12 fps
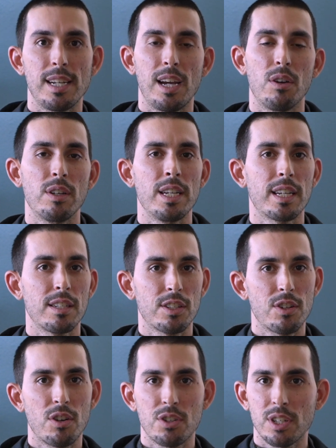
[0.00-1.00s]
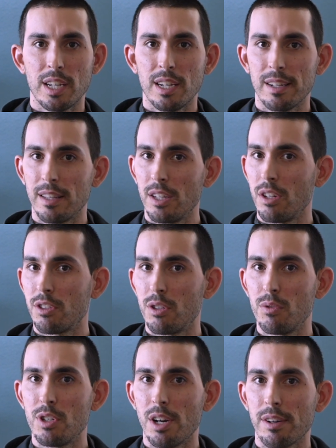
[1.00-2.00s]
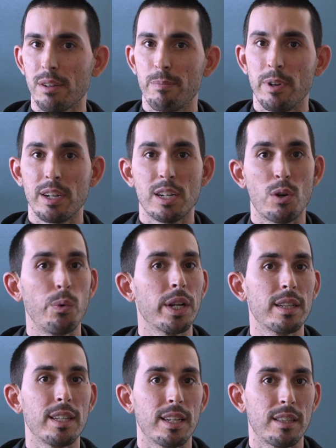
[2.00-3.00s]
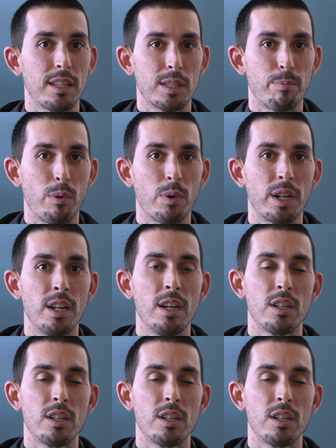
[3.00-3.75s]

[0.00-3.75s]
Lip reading: Now, it can start to get a little too dark very quickly at this point,